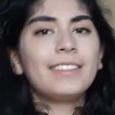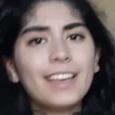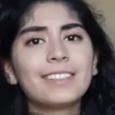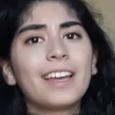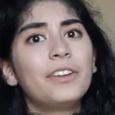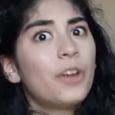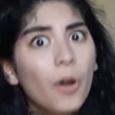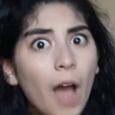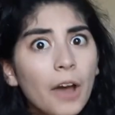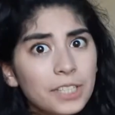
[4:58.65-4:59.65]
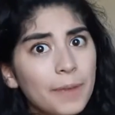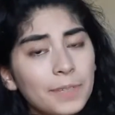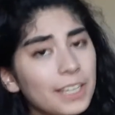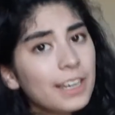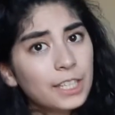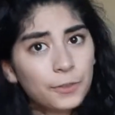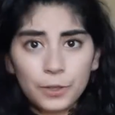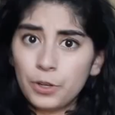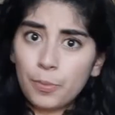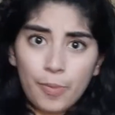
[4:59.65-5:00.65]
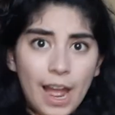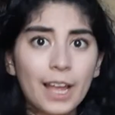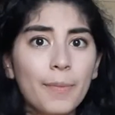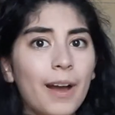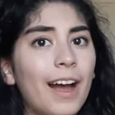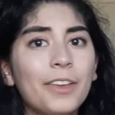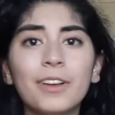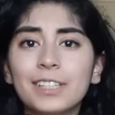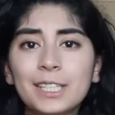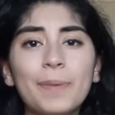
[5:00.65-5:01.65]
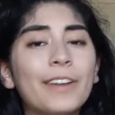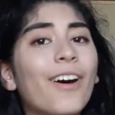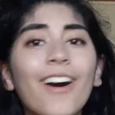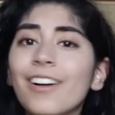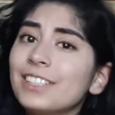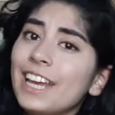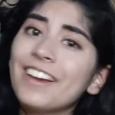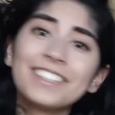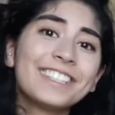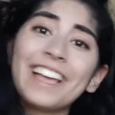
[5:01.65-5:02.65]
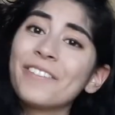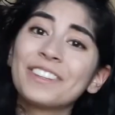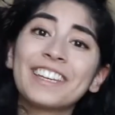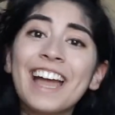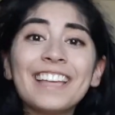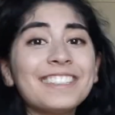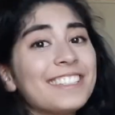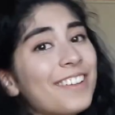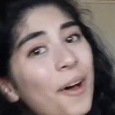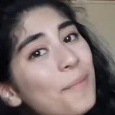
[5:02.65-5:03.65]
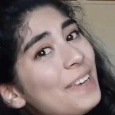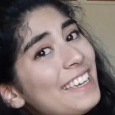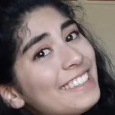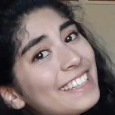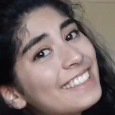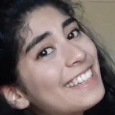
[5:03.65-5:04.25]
Yes, I know how tempting it is for you to brag about how you got to spend all day on set with the cast of zombies as an